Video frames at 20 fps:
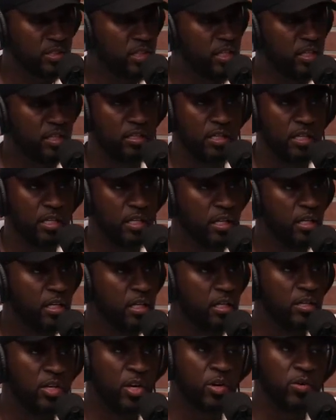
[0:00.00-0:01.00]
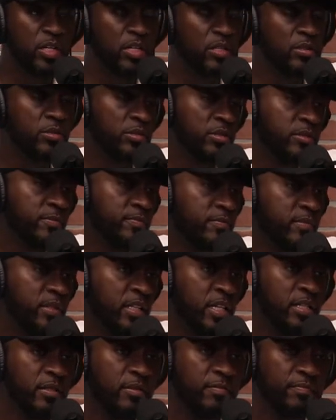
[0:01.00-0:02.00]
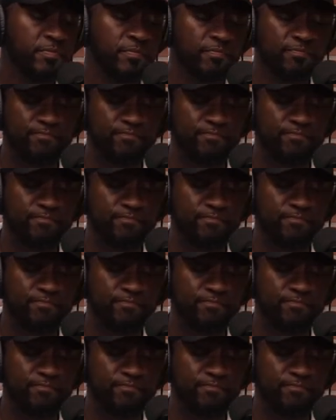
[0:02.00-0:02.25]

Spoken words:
He's like, no. He goes, Kenyon,